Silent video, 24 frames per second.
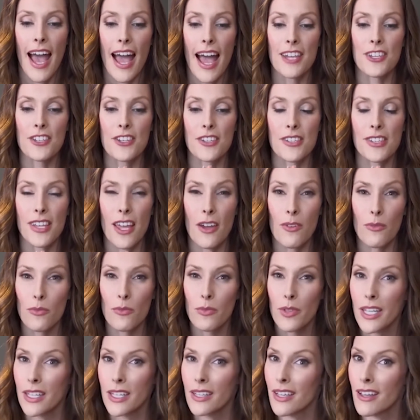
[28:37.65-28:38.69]
and just get
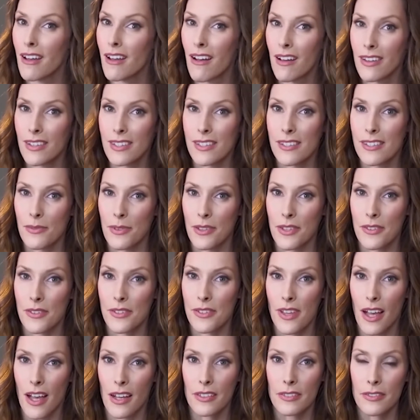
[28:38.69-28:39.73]
really honest with
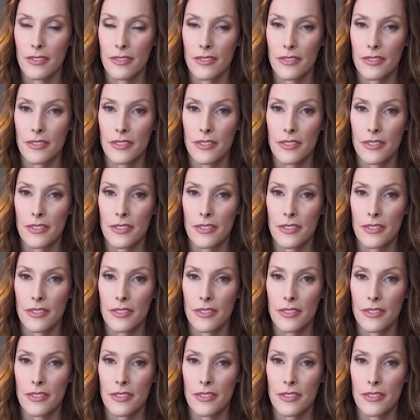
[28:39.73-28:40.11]
yourself